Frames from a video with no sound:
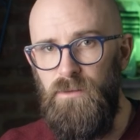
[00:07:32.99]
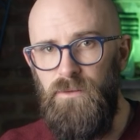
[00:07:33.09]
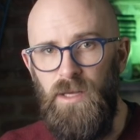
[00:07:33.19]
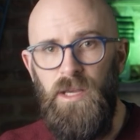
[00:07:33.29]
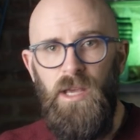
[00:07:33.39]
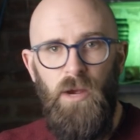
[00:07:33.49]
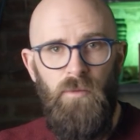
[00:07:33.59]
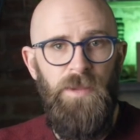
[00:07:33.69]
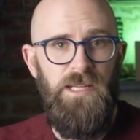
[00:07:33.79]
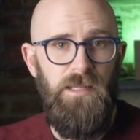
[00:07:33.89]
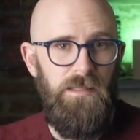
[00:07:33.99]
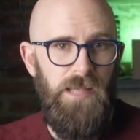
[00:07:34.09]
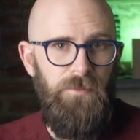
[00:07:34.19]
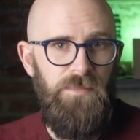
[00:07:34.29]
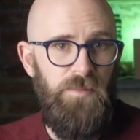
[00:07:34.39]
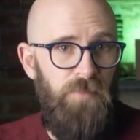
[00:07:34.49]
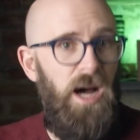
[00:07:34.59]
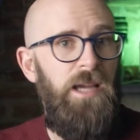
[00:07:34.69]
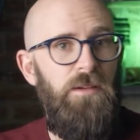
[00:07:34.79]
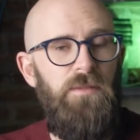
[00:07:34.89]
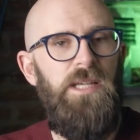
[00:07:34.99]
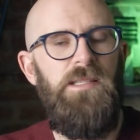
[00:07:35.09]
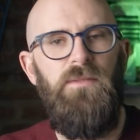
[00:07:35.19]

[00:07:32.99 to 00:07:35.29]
for repeated attempts by University